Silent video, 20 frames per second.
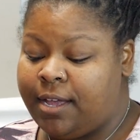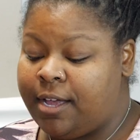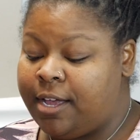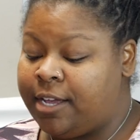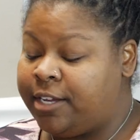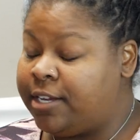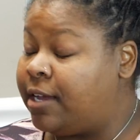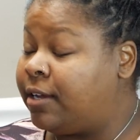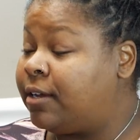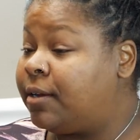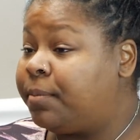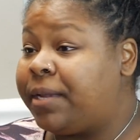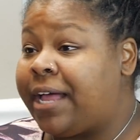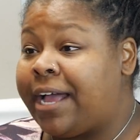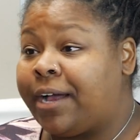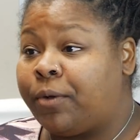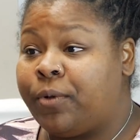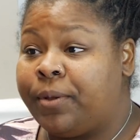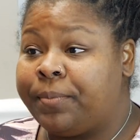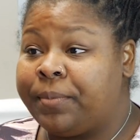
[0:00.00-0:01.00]
a younger
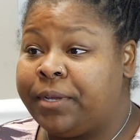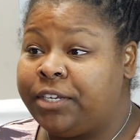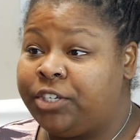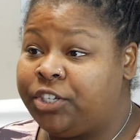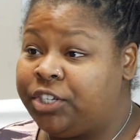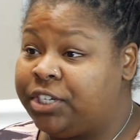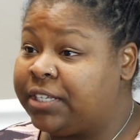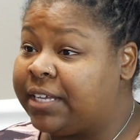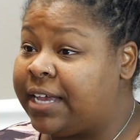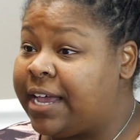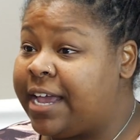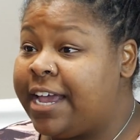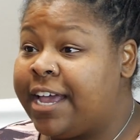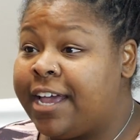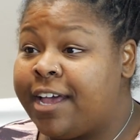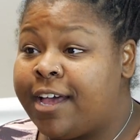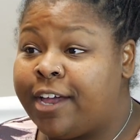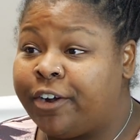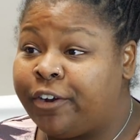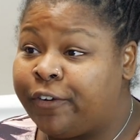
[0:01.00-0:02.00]
black woman. She's a
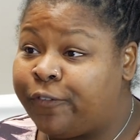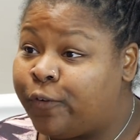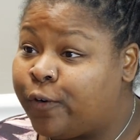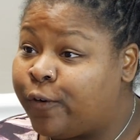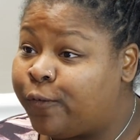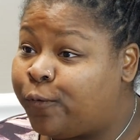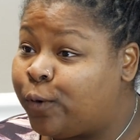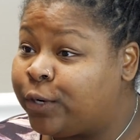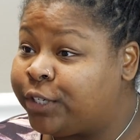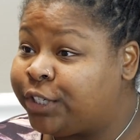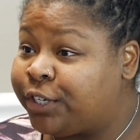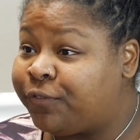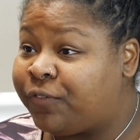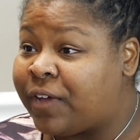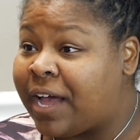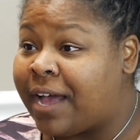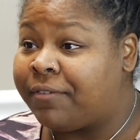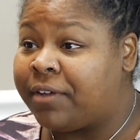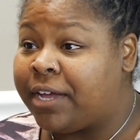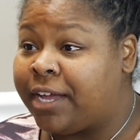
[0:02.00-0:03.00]
headhunter for a Fortune
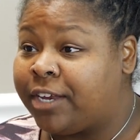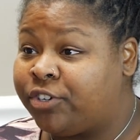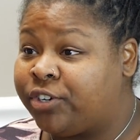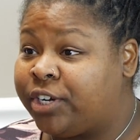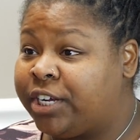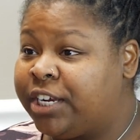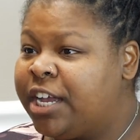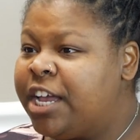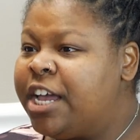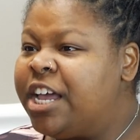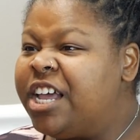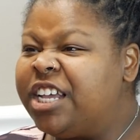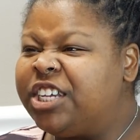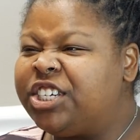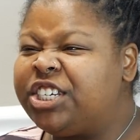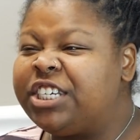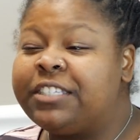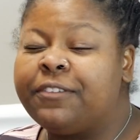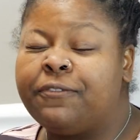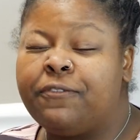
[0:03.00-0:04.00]
500.
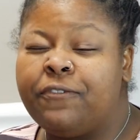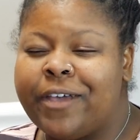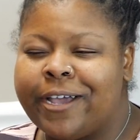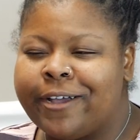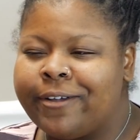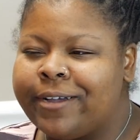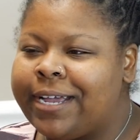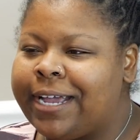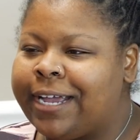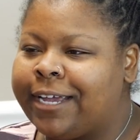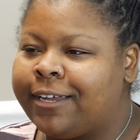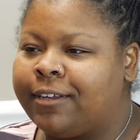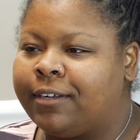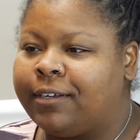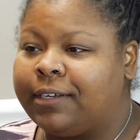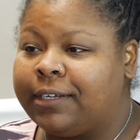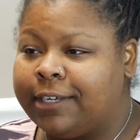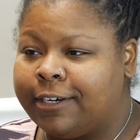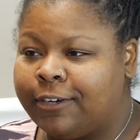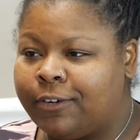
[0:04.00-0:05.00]
She's very
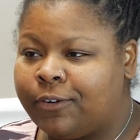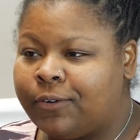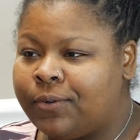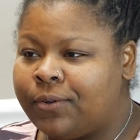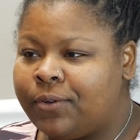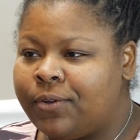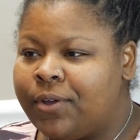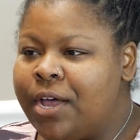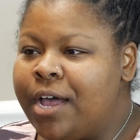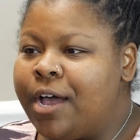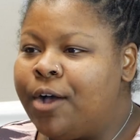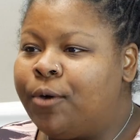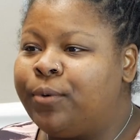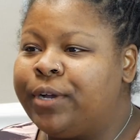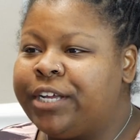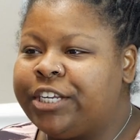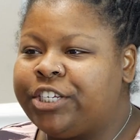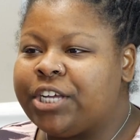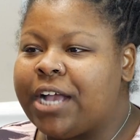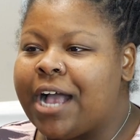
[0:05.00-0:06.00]
analytical,
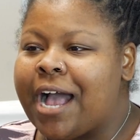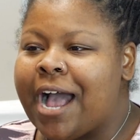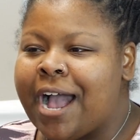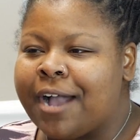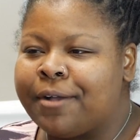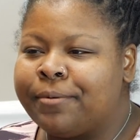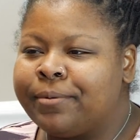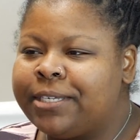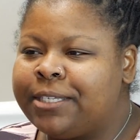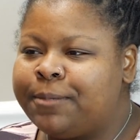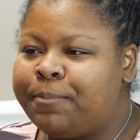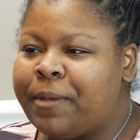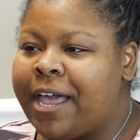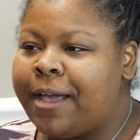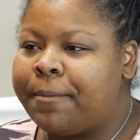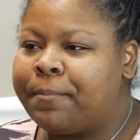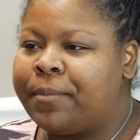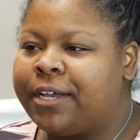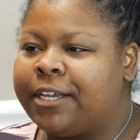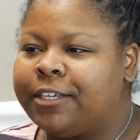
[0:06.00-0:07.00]
which I
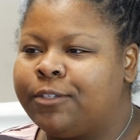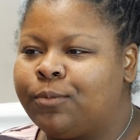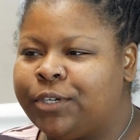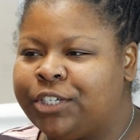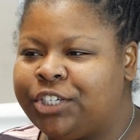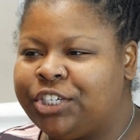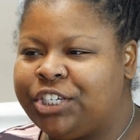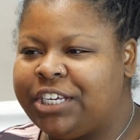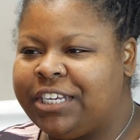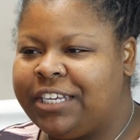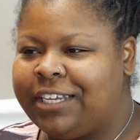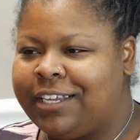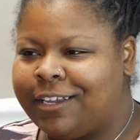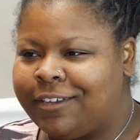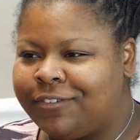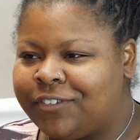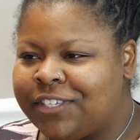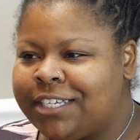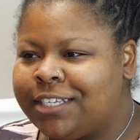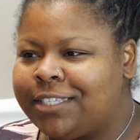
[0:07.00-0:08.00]
respect, because when she
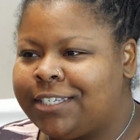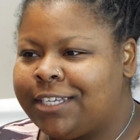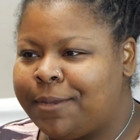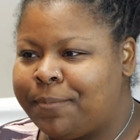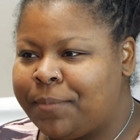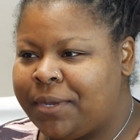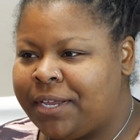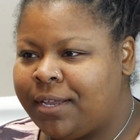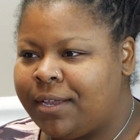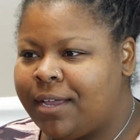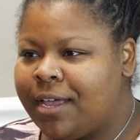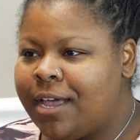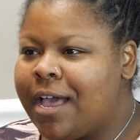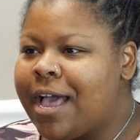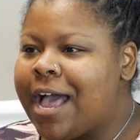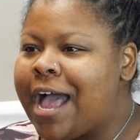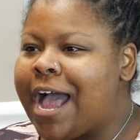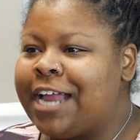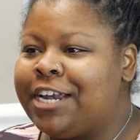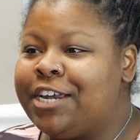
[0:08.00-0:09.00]
gives it to me,
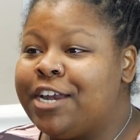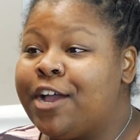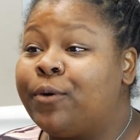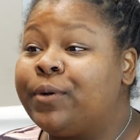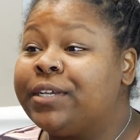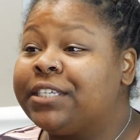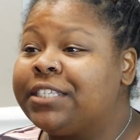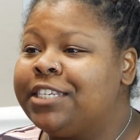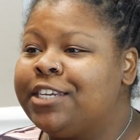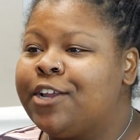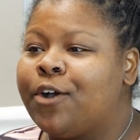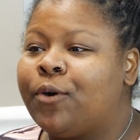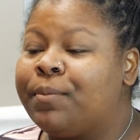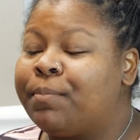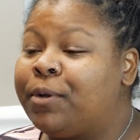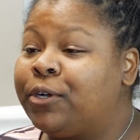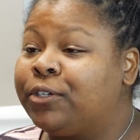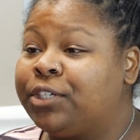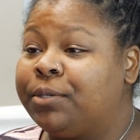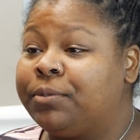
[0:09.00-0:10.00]
I know it's no
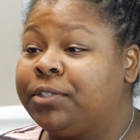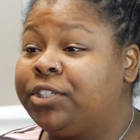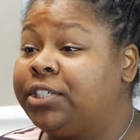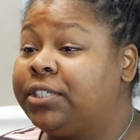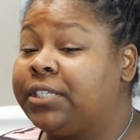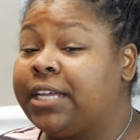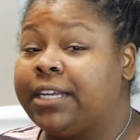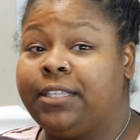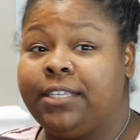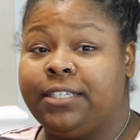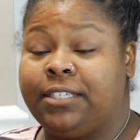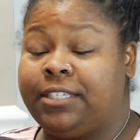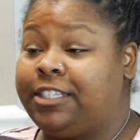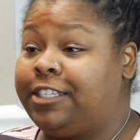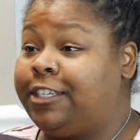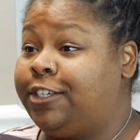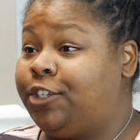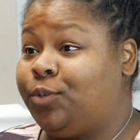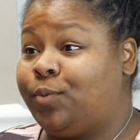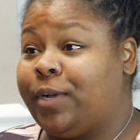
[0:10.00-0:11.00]
emotion. It's just like, this is
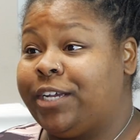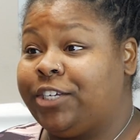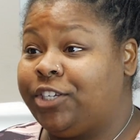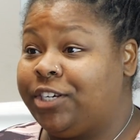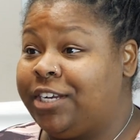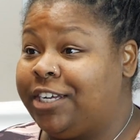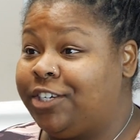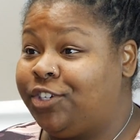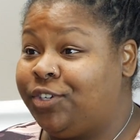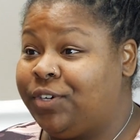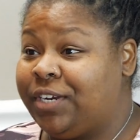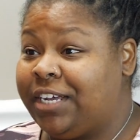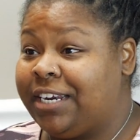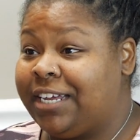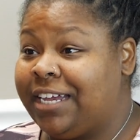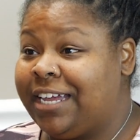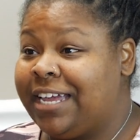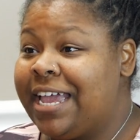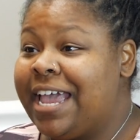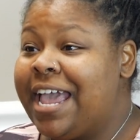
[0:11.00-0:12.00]
a situation as you need
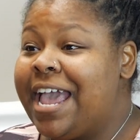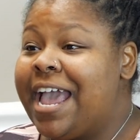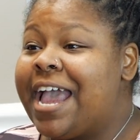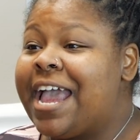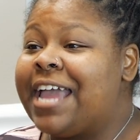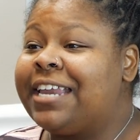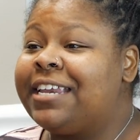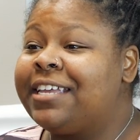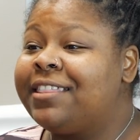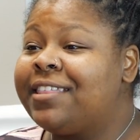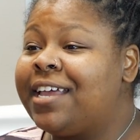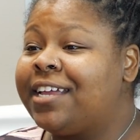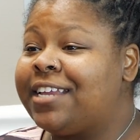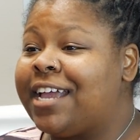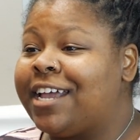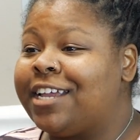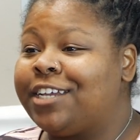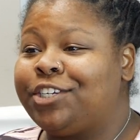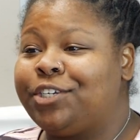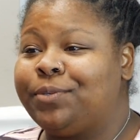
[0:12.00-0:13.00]
it. And in that
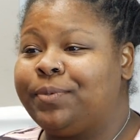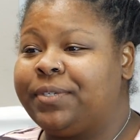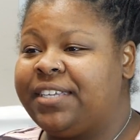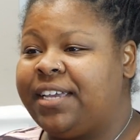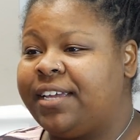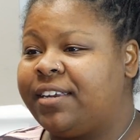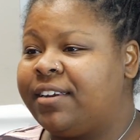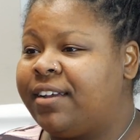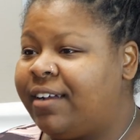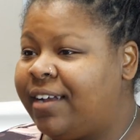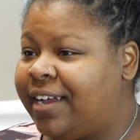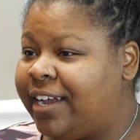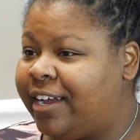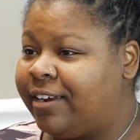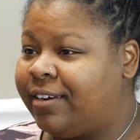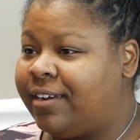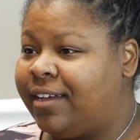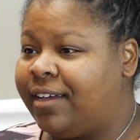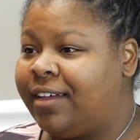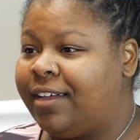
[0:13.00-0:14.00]
day, she was getting her
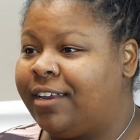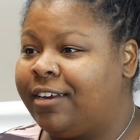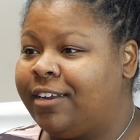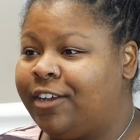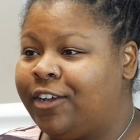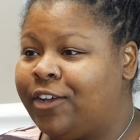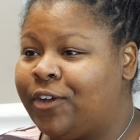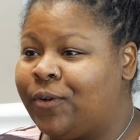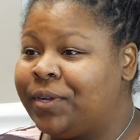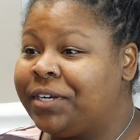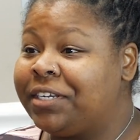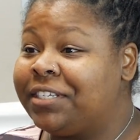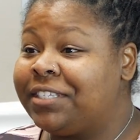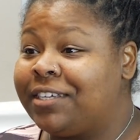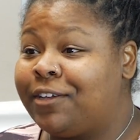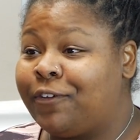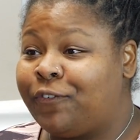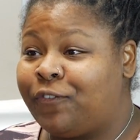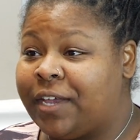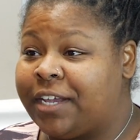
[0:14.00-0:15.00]
hair done, going
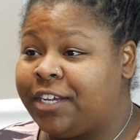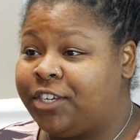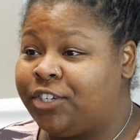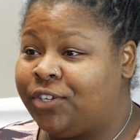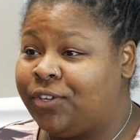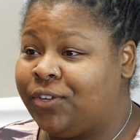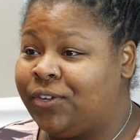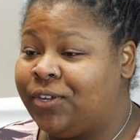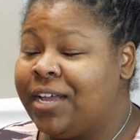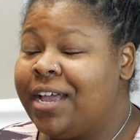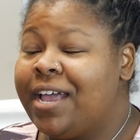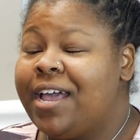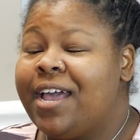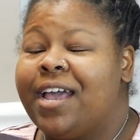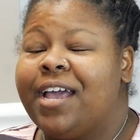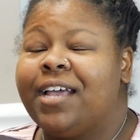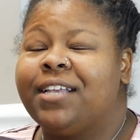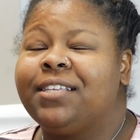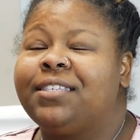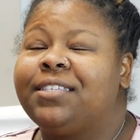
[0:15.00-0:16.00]
into a facial,
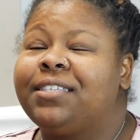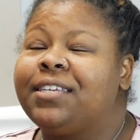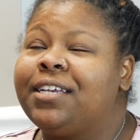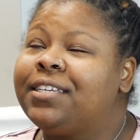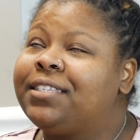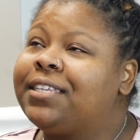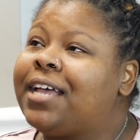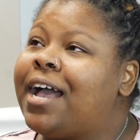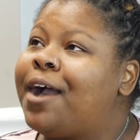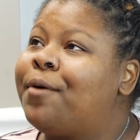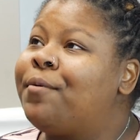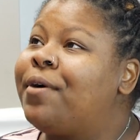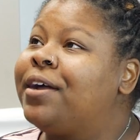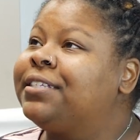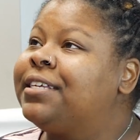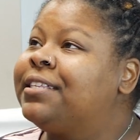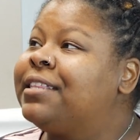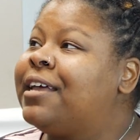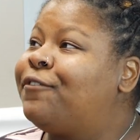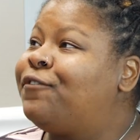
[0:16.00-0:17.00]
and sis, I
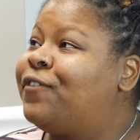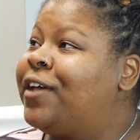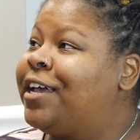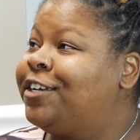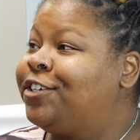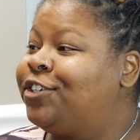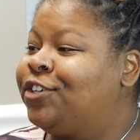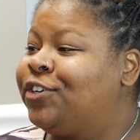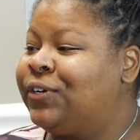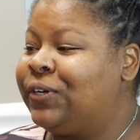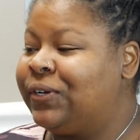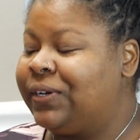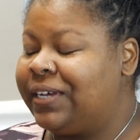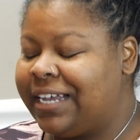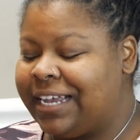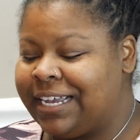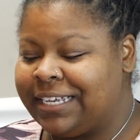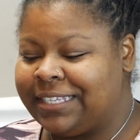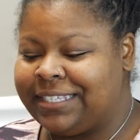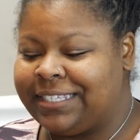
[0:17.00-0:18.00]
walked in that facial
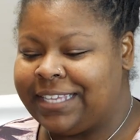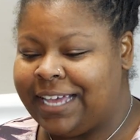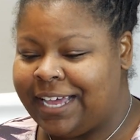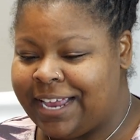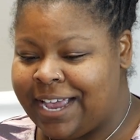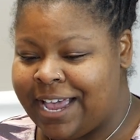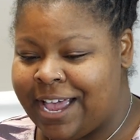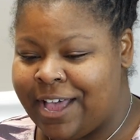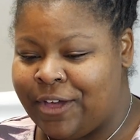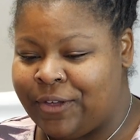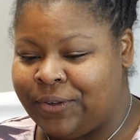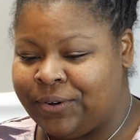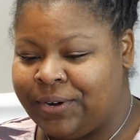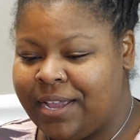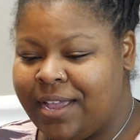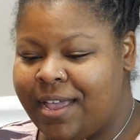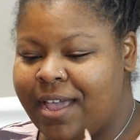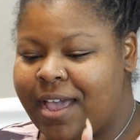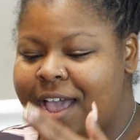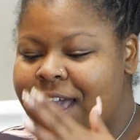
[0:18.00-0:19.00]
and sat down
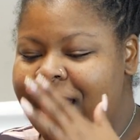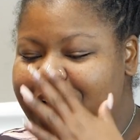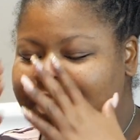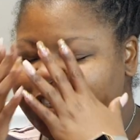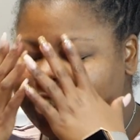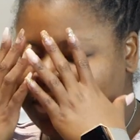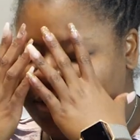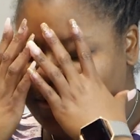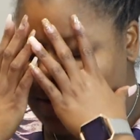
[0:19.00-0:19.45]
and just